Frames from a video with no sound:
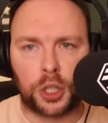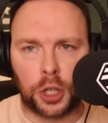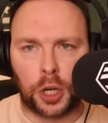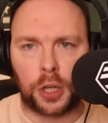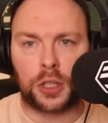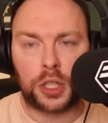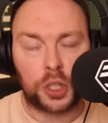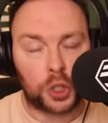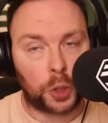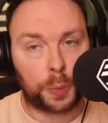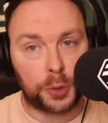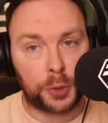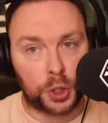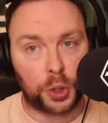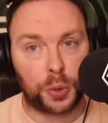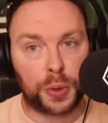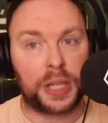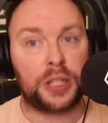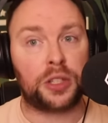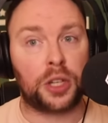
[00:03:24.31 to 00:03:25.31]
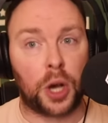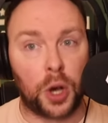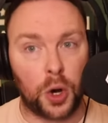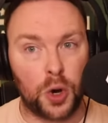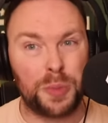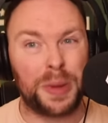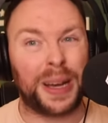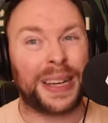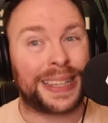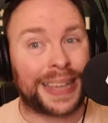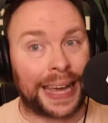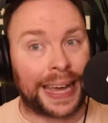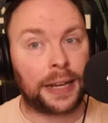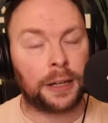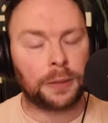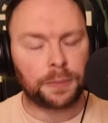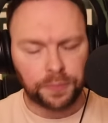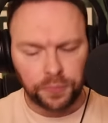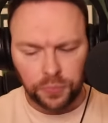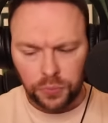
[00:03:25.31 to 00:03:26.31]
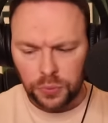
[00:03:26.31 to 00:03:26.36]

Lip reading: chances and opportunities at home again.